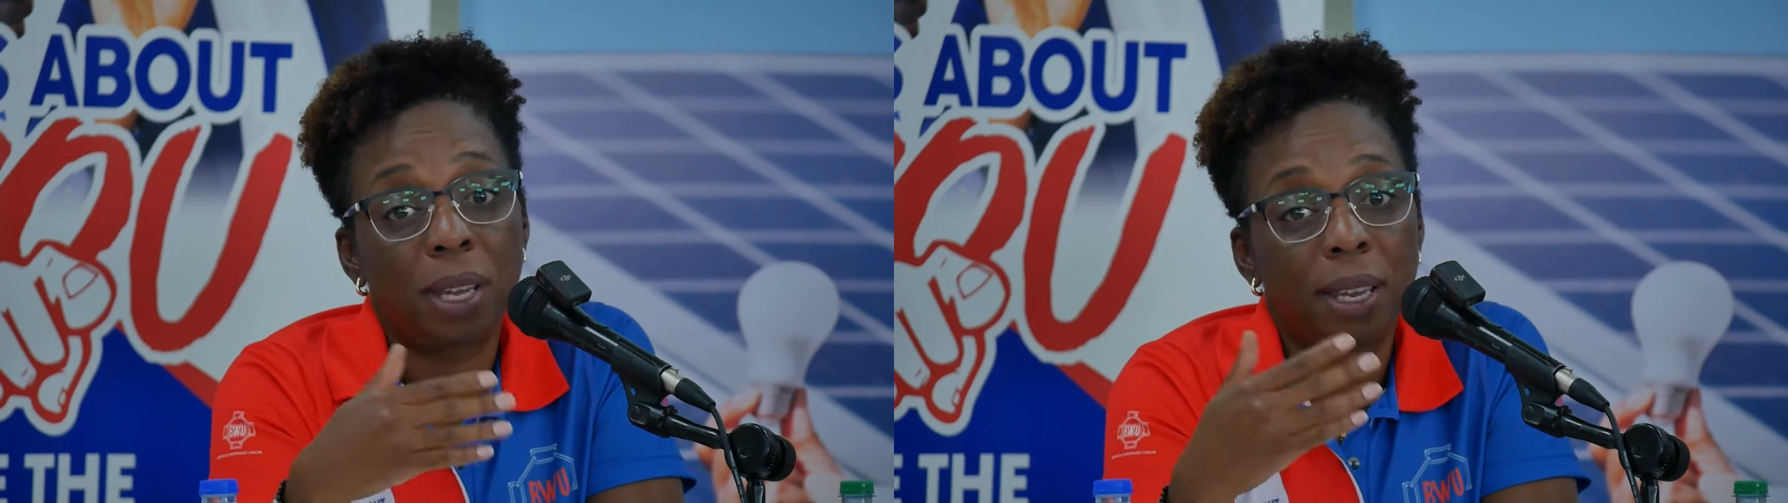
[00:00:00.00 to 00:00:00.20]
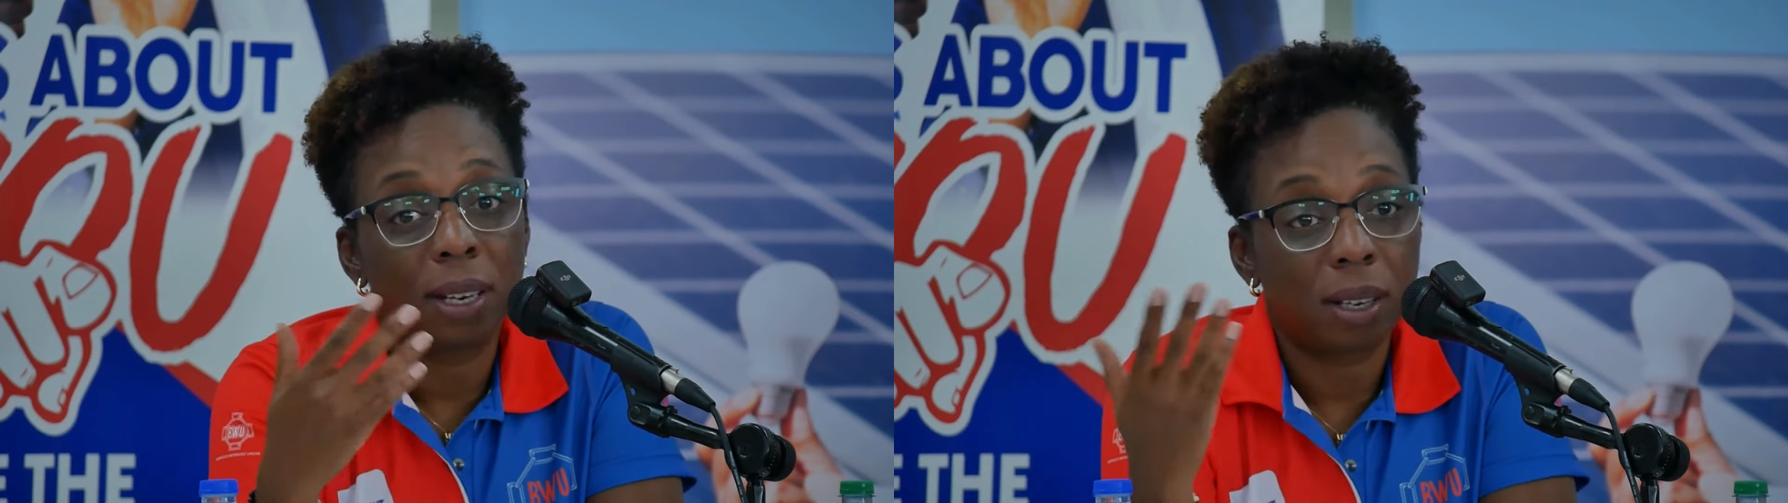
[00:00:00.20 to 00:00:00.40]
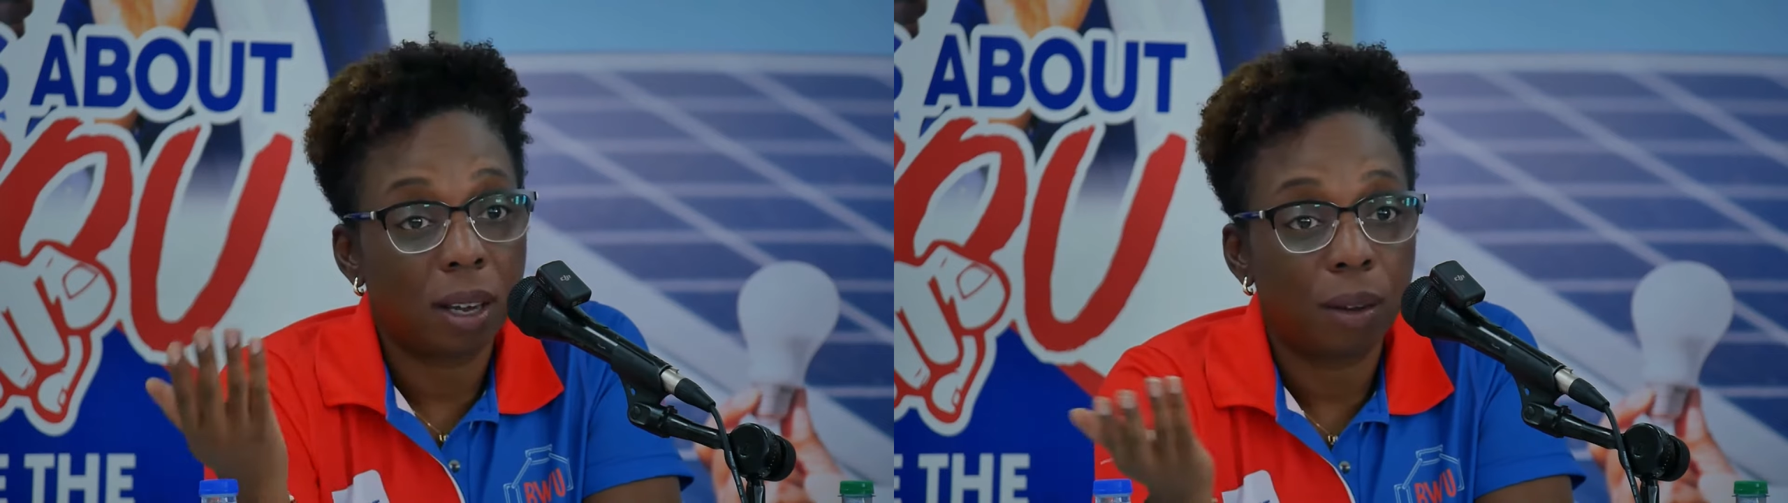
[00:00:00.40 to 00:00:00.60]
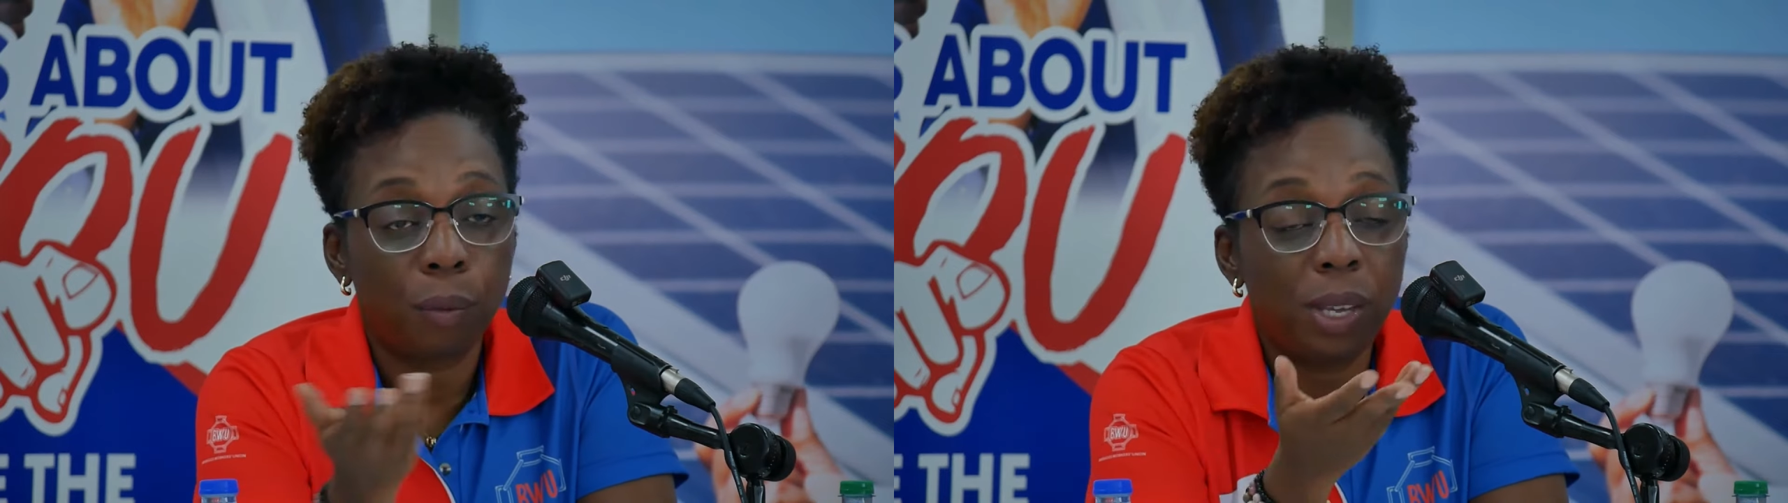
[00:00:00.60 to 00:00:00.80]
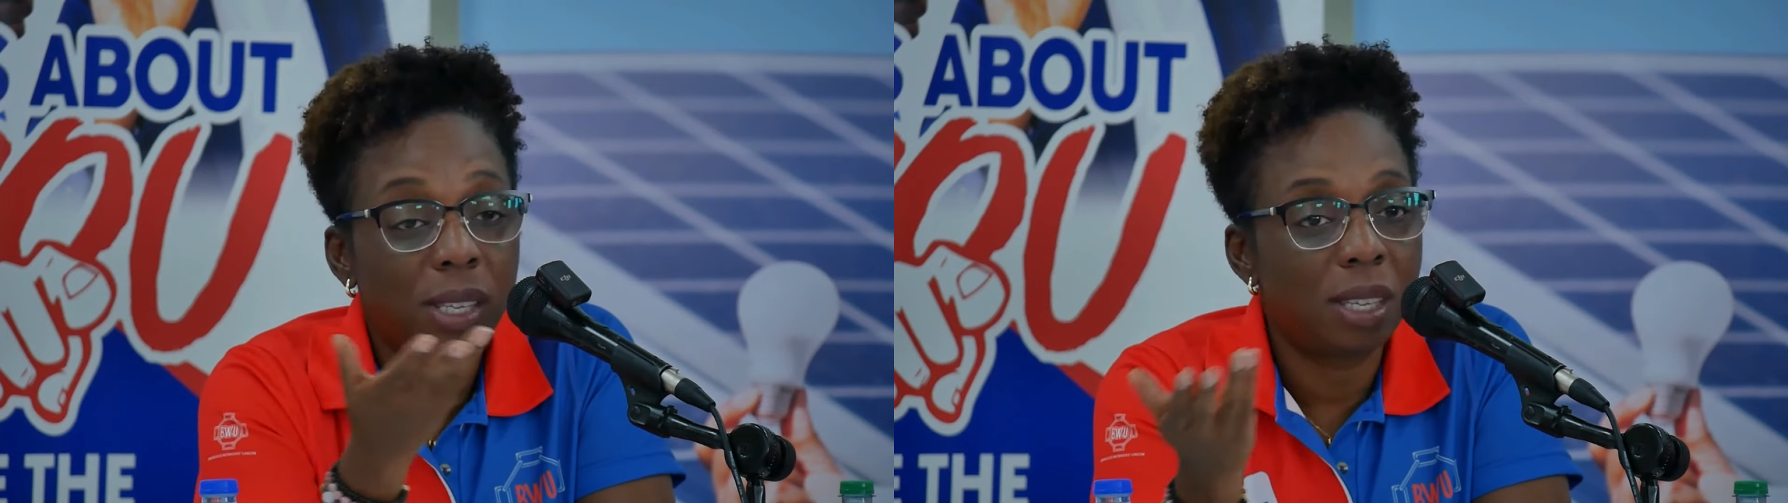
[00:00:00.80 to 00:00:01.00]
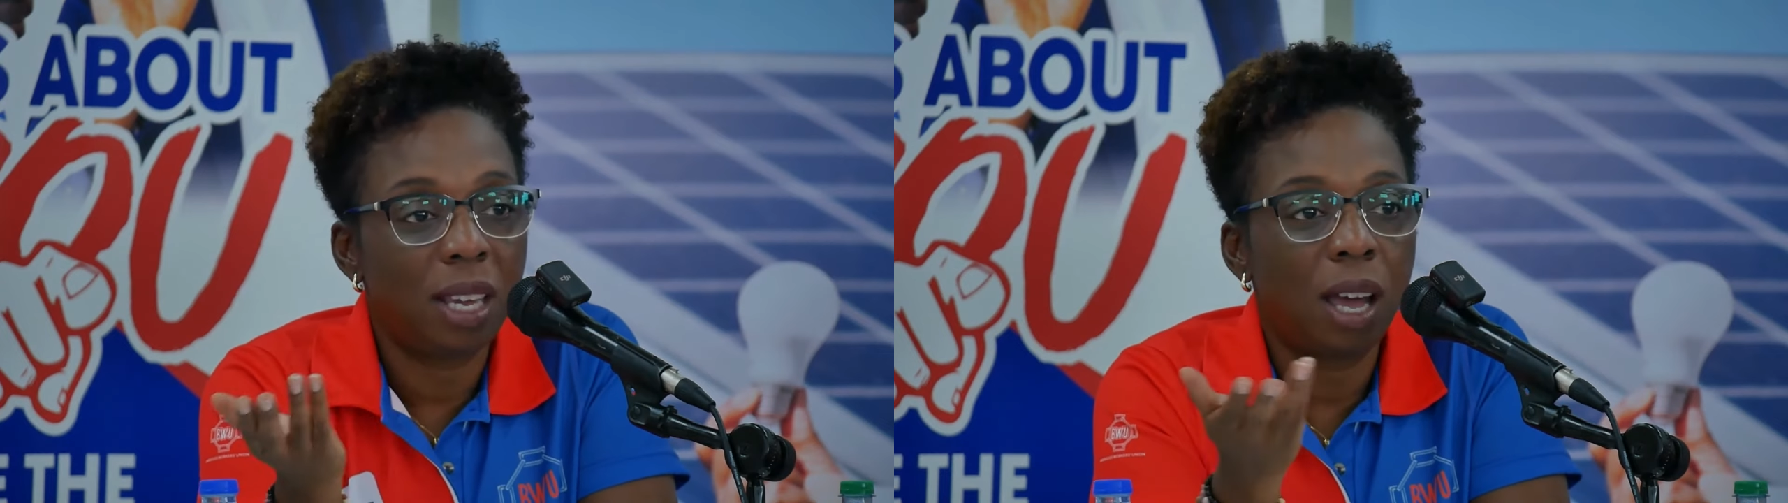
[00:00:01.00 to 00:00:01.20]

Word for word: but we see